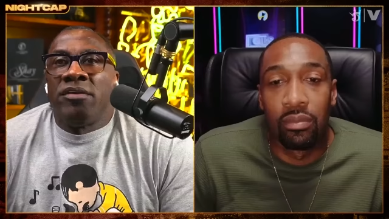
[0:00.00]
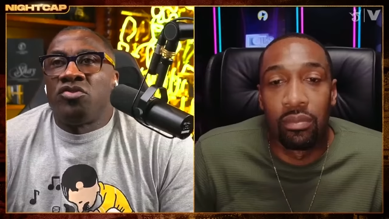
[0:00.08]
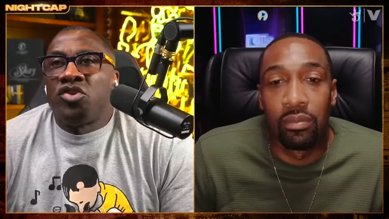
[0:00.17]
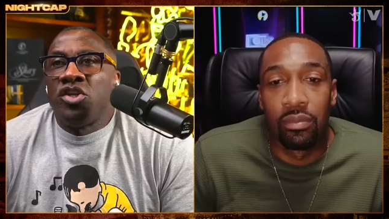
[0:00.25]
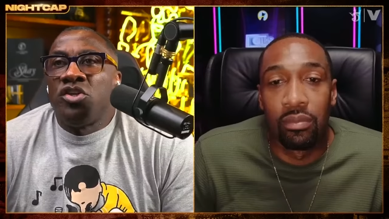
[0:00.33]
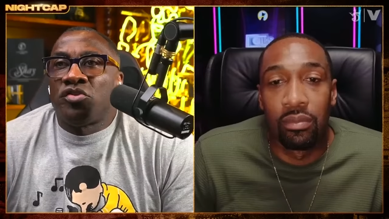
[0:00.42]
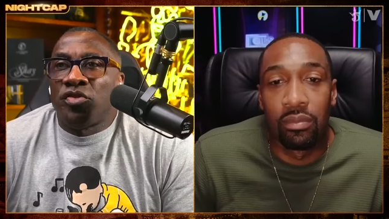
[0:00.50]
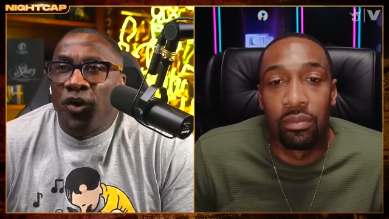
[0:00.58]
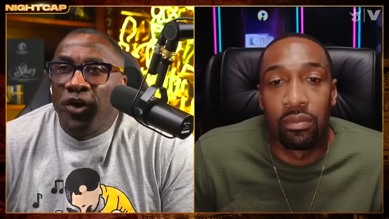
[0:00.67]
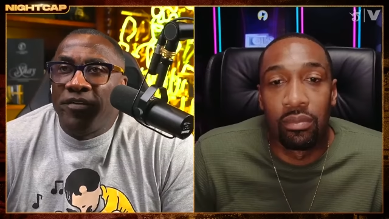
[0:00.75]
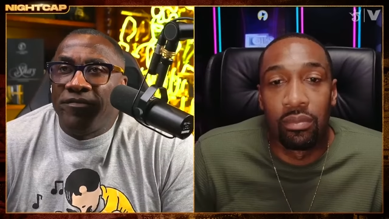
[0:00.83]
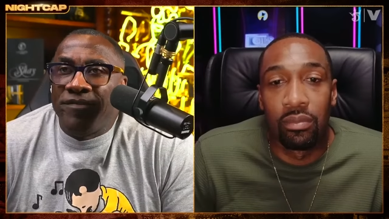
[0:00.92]
Speaker 1: If she's
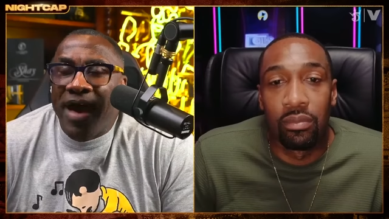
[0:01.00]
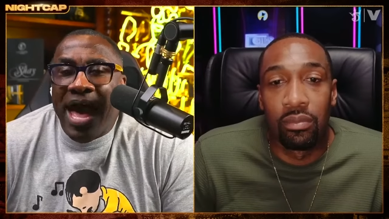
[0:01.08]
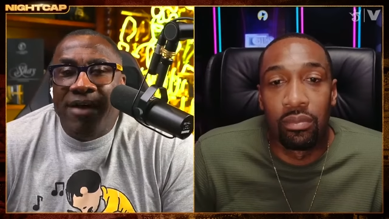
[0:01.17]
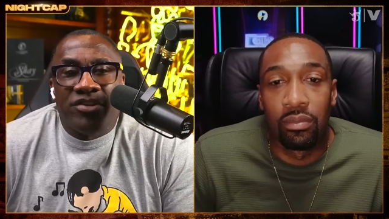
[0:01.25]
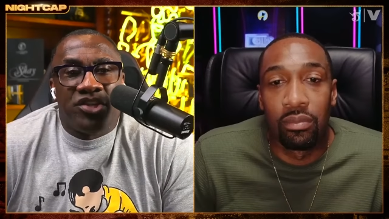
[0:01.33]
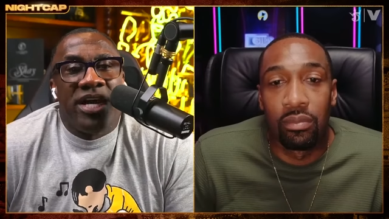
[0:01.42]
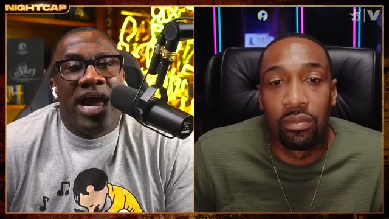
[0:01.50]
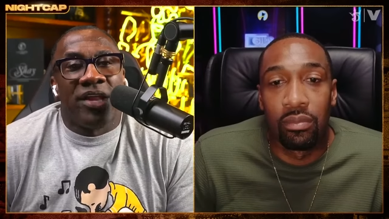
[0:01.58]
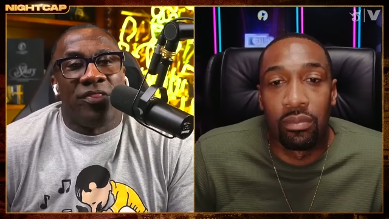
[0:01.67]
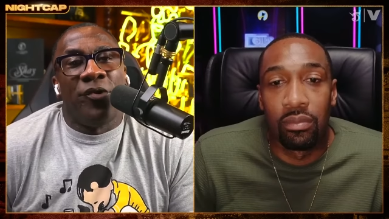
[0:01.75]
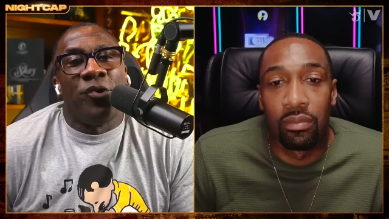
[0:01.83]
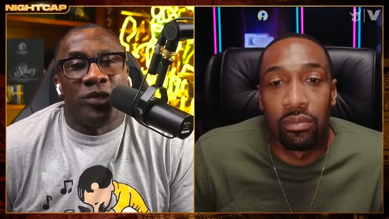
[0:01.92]
thirty-five and she
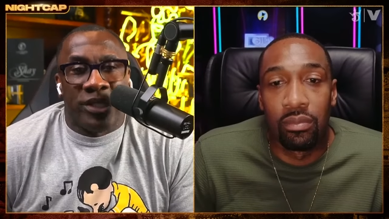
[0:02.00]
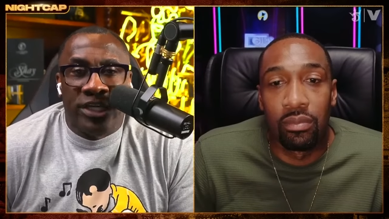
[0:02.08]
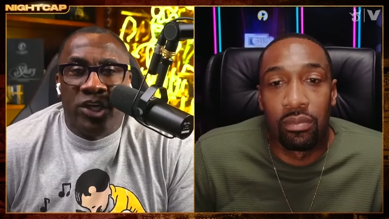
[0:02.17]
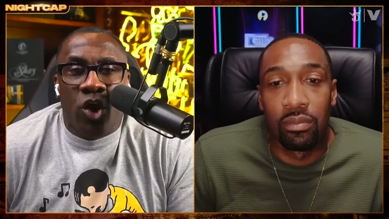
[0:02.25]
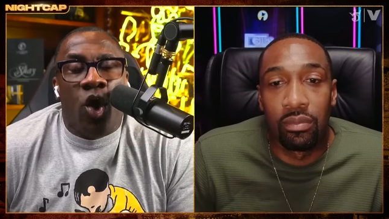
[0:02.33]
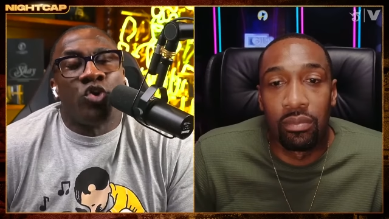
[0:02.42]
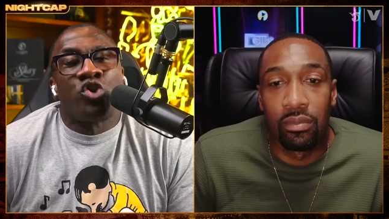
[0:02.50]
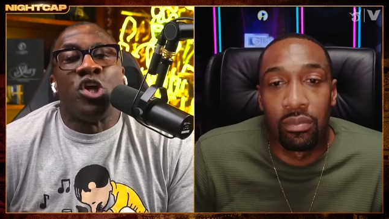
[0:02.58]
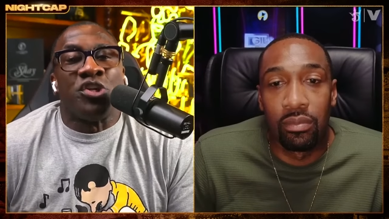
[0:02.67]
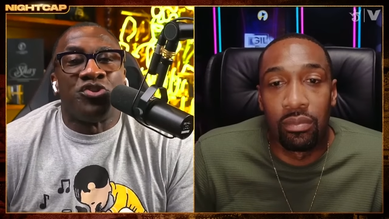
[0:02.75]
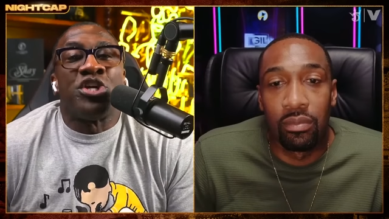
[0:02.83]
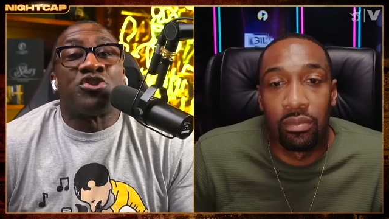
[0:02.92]
got a thirteen-year-old,
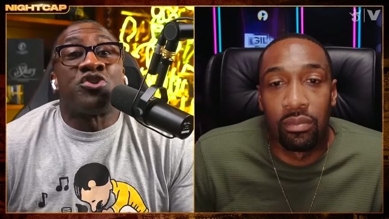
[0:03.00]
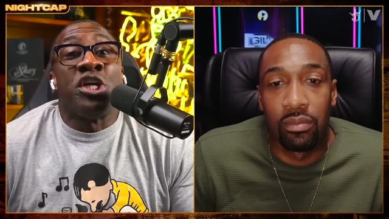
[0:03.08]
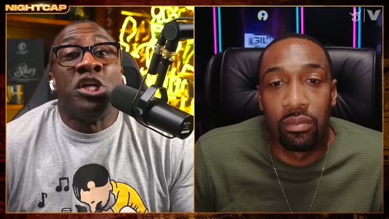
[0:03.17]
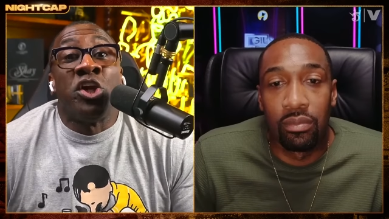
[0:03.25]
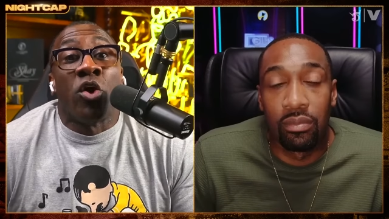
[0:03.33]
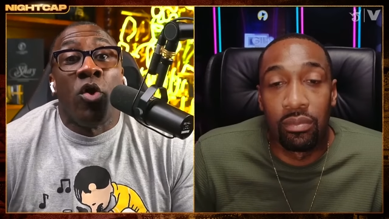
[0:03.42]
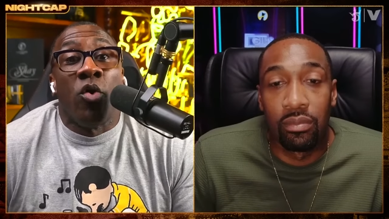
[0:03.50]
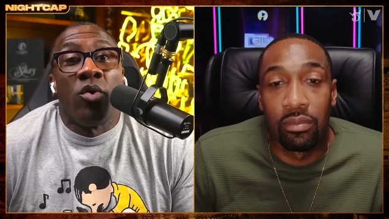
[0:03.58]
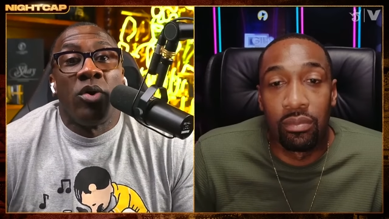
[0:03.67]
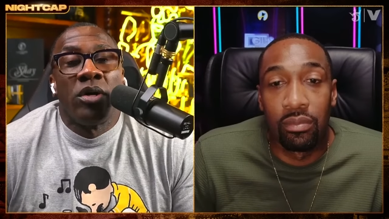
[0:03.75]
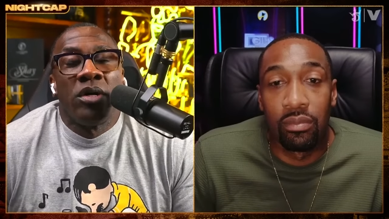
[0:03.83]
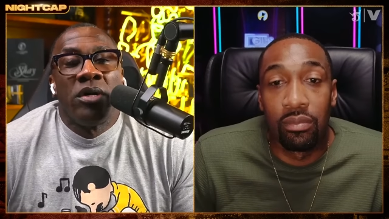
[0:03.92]
she's a
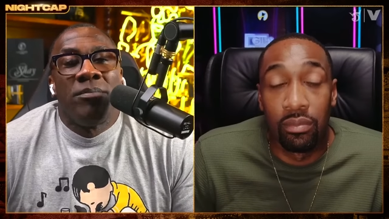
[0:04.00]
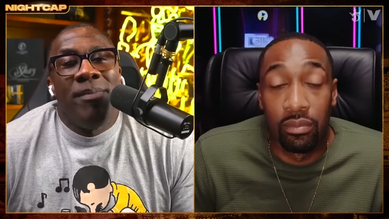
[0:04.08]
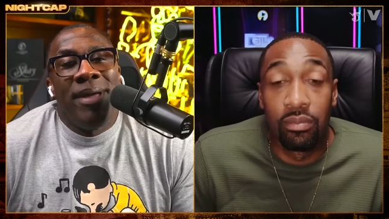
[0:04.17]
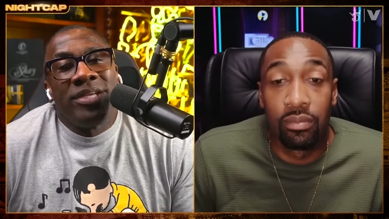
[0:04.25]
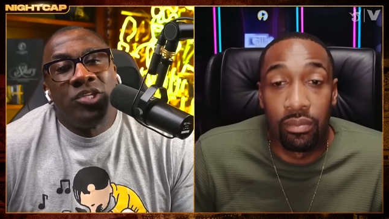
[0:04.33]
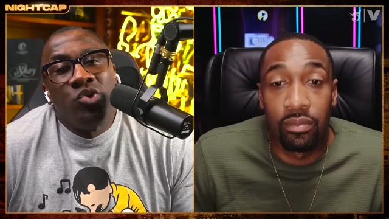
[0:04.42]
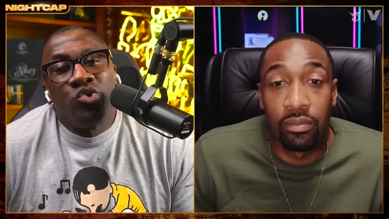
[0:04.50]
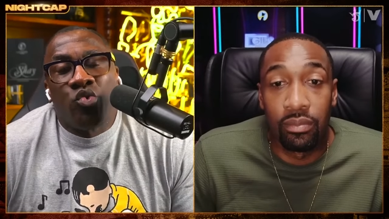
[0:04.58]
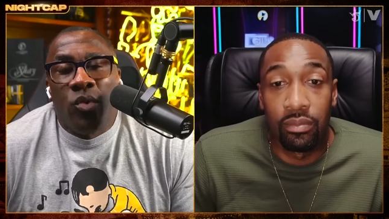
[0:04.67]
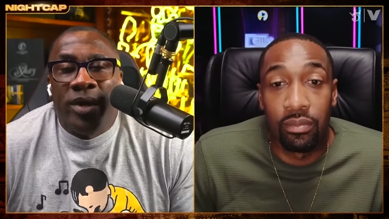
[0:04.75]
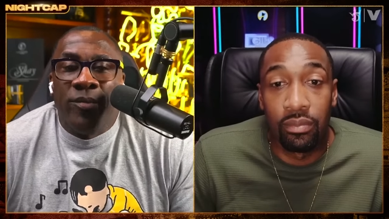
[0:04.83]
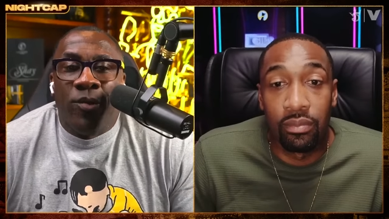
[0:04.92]
sixteen-year-old. Man, mm-hmm. dude
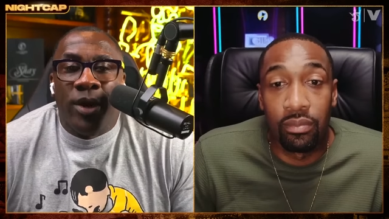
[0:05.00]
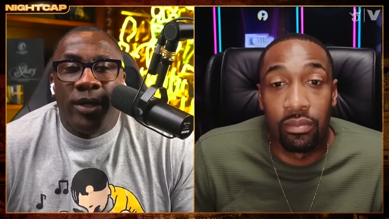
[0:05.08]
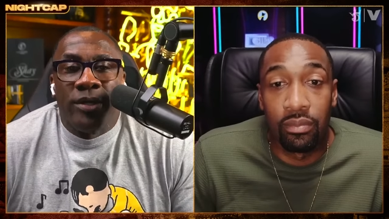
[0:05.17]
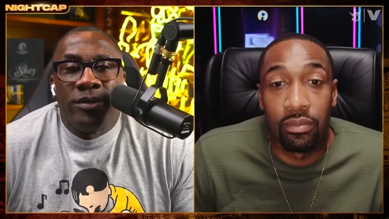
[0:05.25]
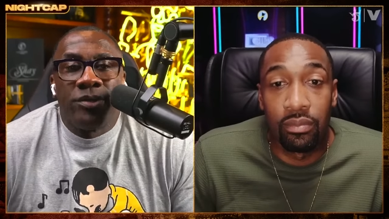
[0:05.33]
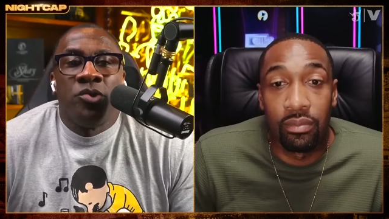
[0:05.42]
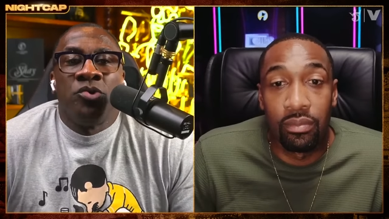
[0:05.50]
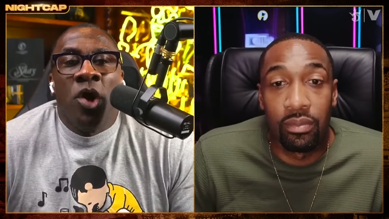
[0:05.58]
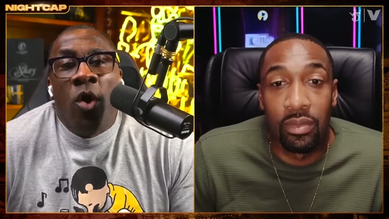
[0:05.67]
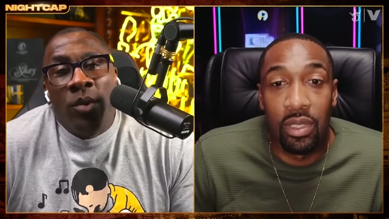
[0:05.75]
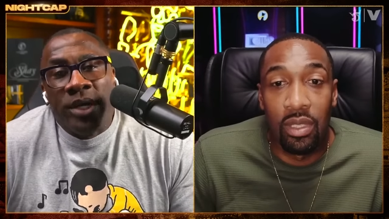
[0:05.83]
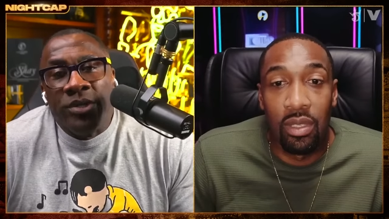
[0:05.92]
twenty-one. Dude
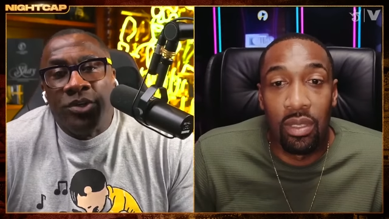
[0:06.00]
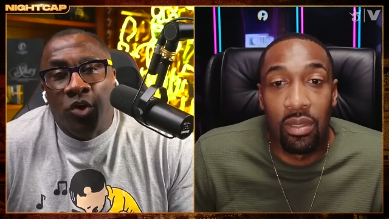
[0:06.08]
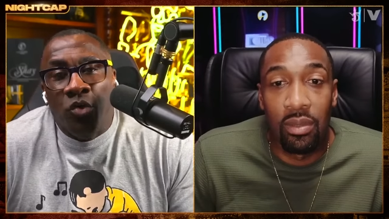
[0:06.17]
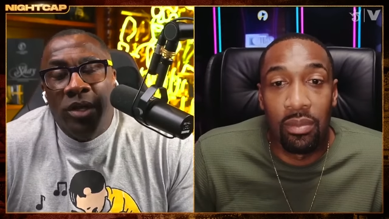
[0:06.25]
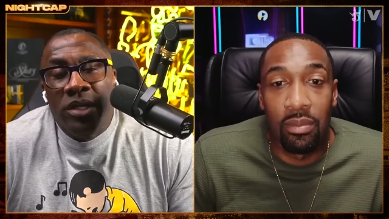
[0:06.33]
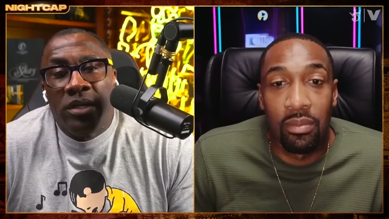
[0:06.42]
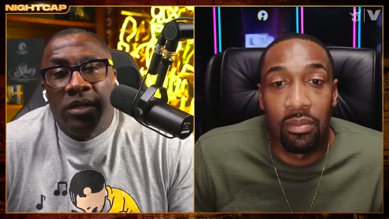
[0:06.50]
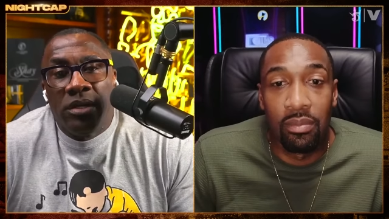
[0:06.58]
know what he doing.